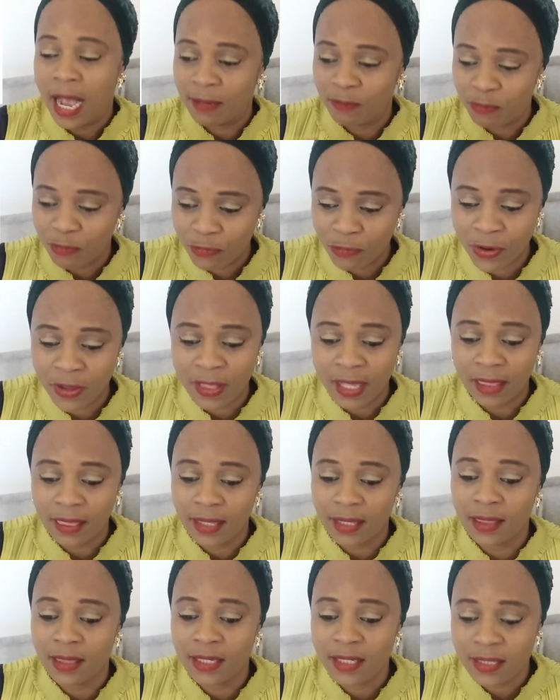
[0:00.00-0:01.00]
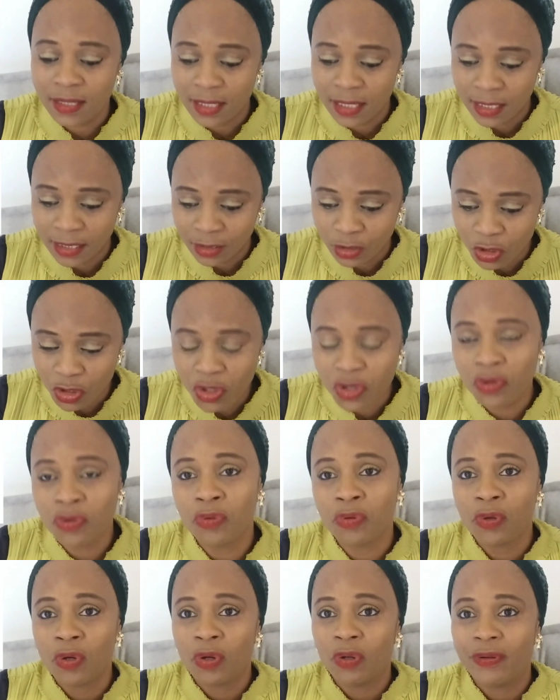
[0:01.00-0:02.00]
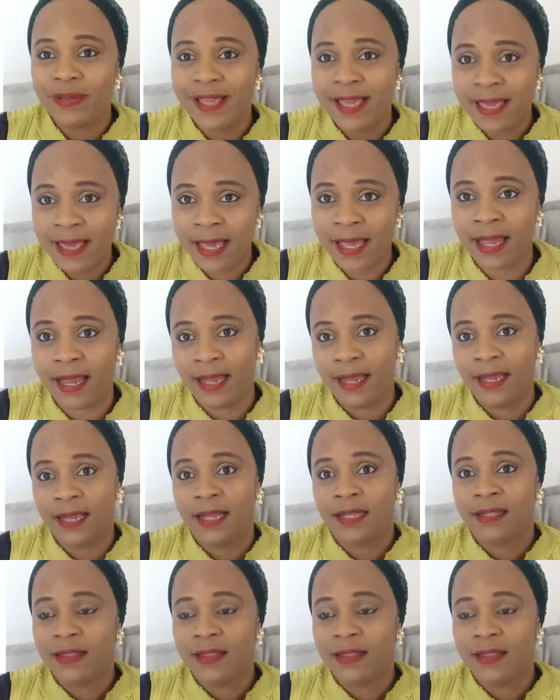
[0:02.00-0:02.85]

and pray that this new year,